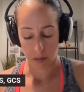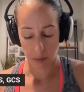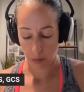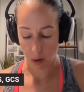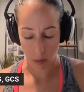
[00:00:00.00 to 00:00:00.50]

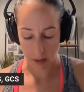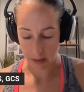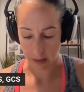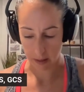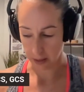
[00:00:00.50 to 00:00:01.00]
throw
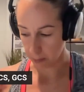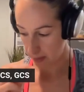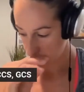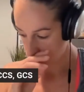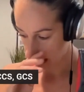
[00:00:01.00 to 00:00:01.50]
into this
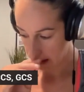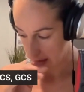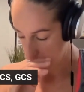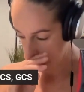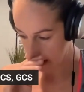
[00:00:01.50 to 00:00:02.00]
mix
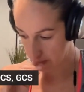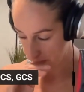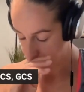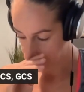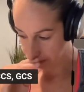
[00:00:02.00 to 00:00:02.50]

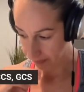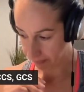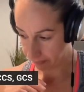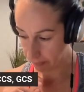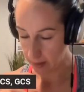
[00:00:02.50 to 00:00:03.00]

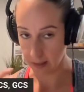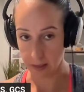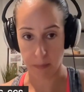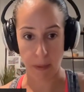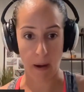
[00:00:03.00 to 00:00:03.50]
is
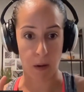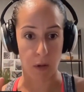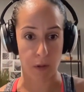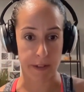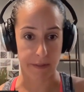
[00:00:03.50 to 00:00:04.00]

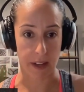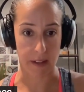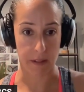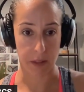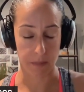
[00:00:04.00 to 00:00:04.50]

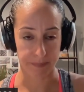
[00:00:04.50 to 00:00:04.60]
baroreflex.